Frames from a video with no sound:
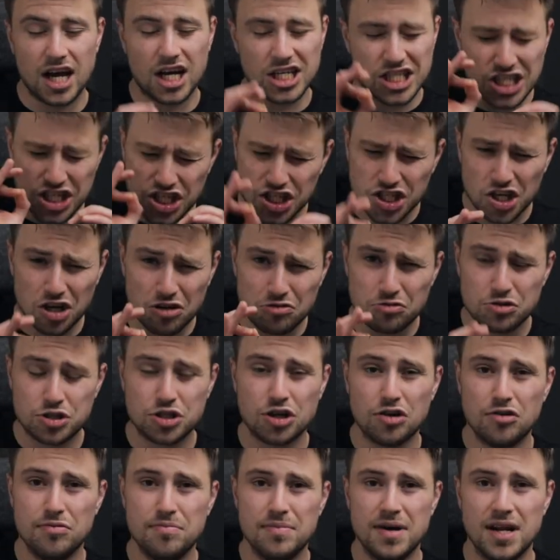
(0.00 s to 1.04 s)
so
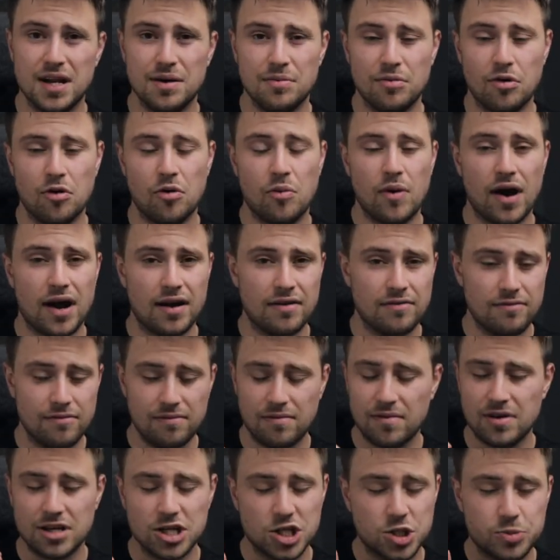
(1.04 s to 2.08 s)
minimal,
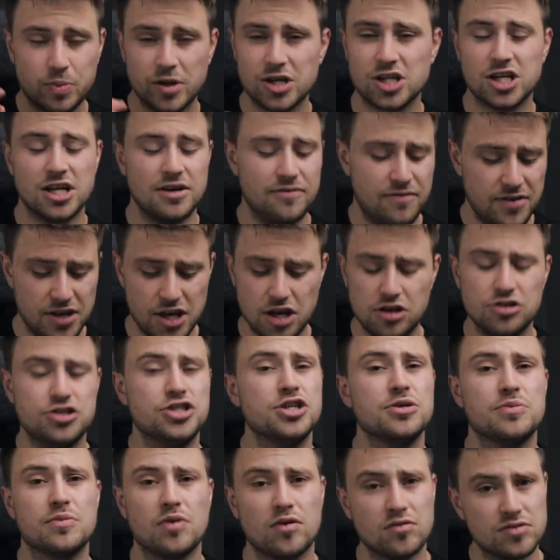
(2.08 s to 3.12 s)
and especially for
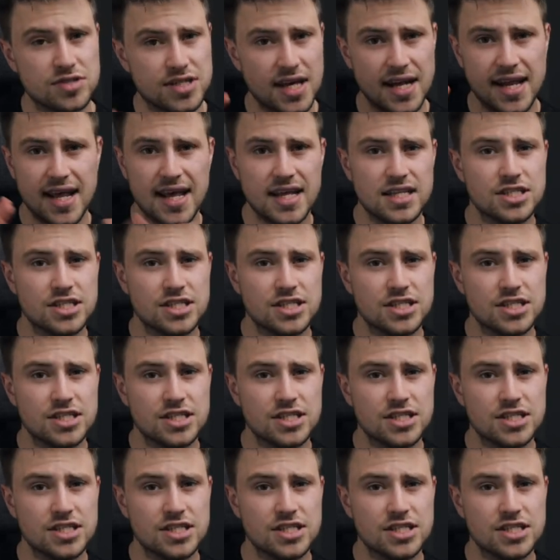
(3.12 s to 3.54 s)
YouTube content,